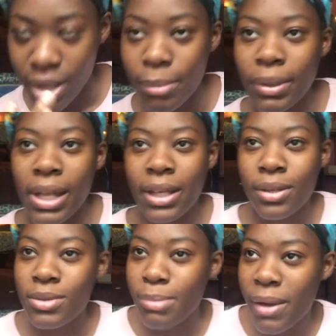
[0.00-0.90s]
But like
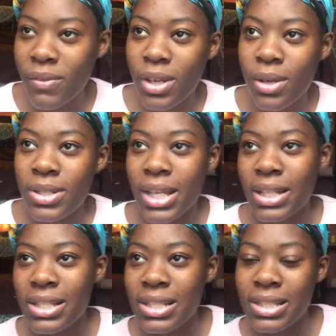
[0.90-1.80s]
use my video as like
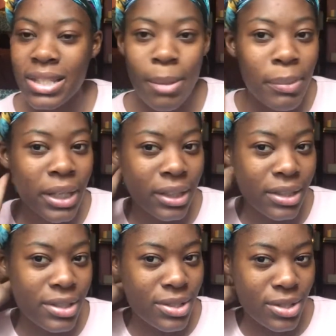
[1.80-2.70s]
a stepping
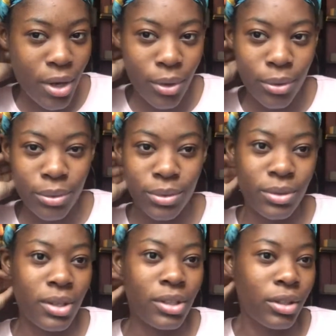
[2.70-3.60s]
stone
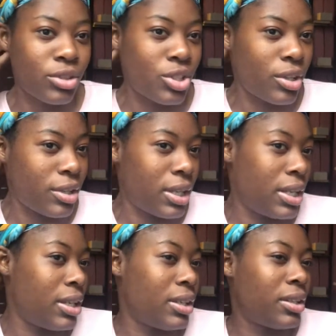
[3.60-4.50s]
in your
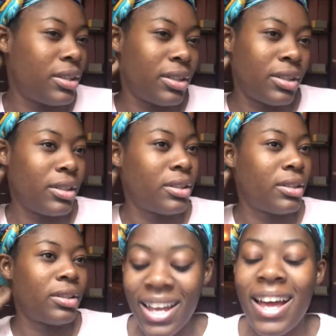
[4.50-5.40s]
journey.
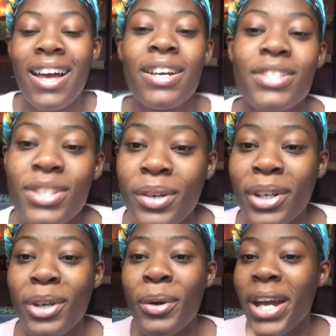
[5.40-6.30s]
So
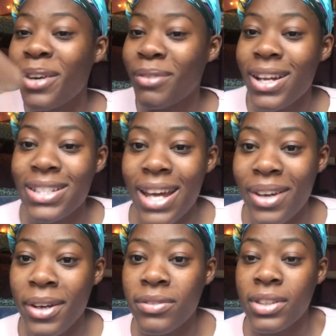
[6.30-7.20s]
a quick
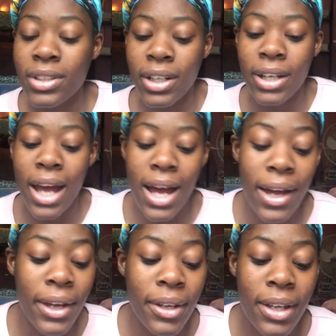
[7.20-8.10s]
rundown of The Third
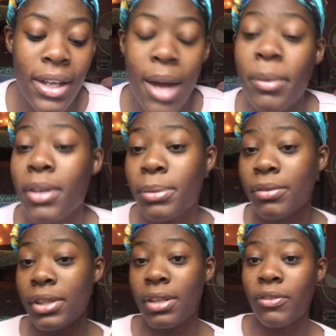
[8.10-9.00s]
Eye. I'm going to be
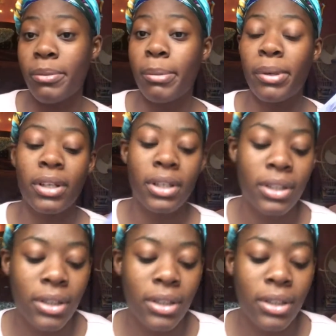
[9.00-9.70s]
reading from the book.